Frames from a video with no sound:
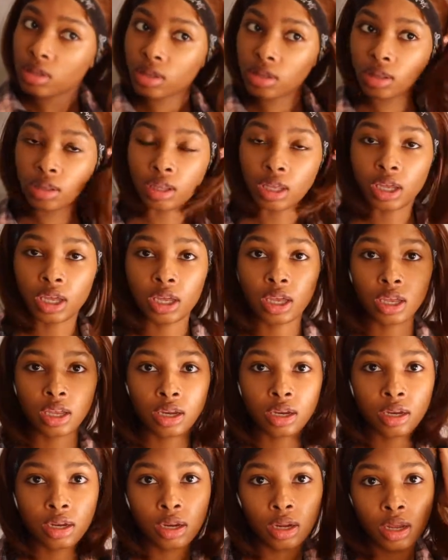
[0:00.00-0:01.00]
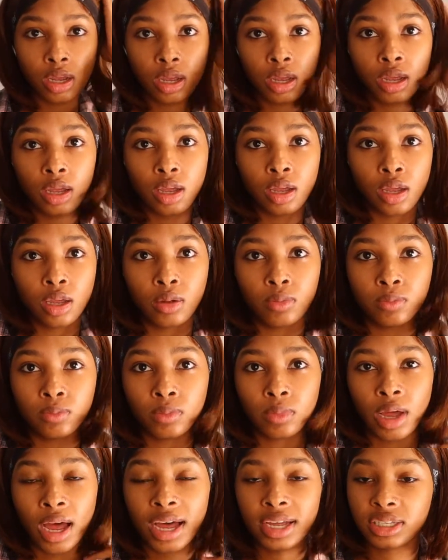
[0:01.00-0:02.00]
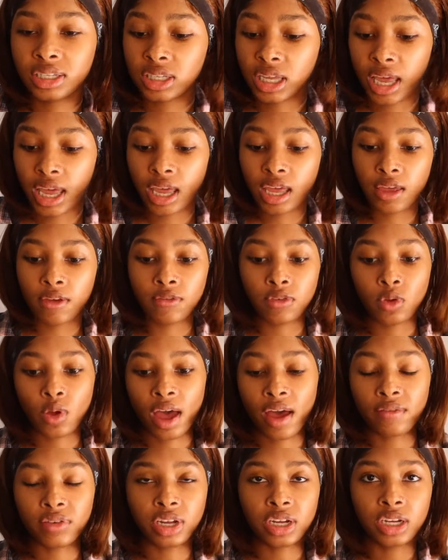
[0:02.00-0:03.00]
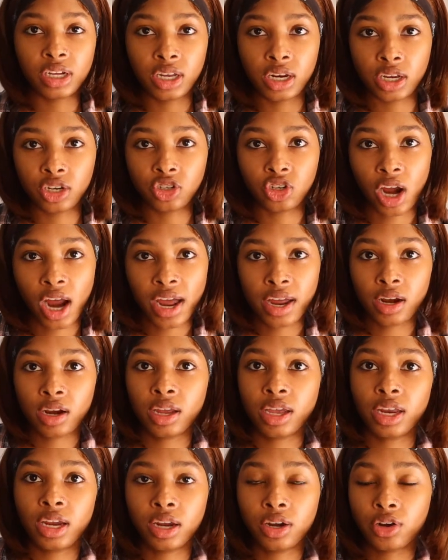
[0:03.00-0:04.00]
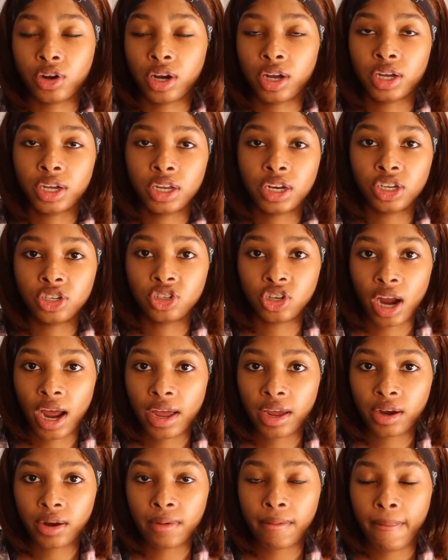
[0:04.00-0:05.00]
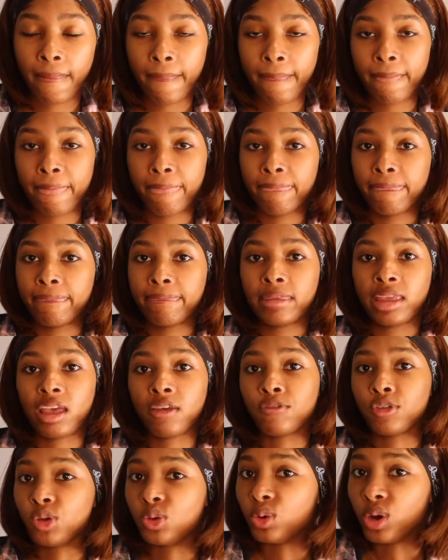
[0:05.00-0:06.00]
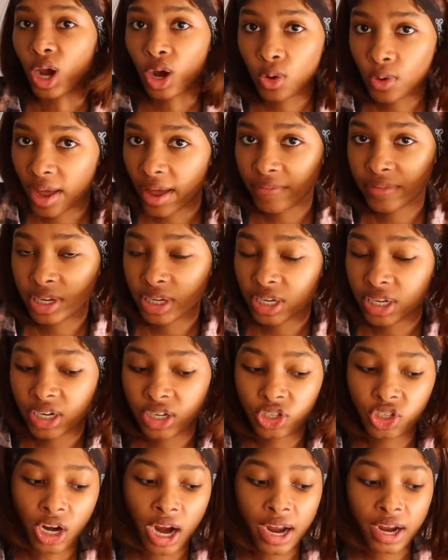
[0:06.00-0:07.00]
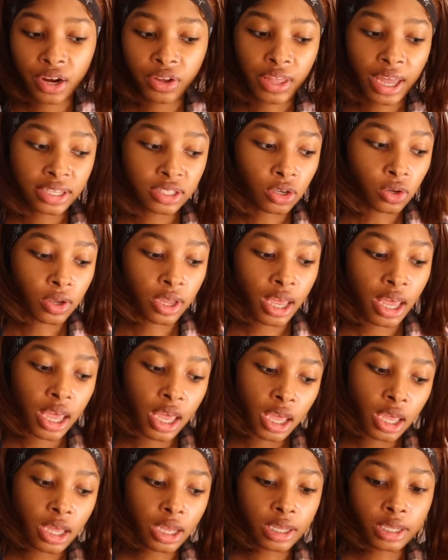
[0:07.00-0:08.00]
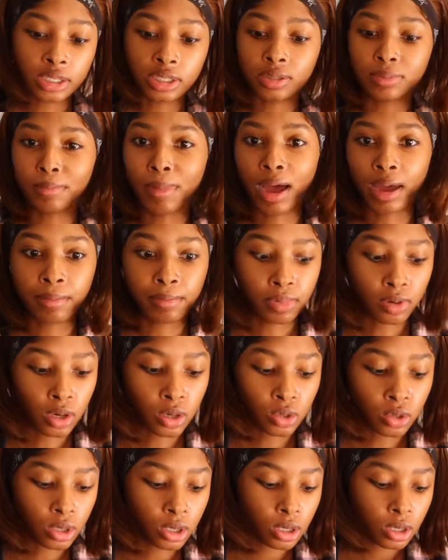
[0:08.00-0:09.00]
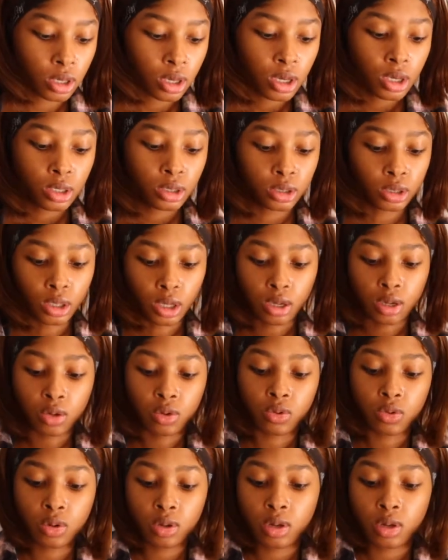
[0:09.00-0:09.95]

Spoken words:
then I say if you have a hooded dryer, get under a hooded dryer. If you don't have a hooded dryer, that's okay, because mine broke. So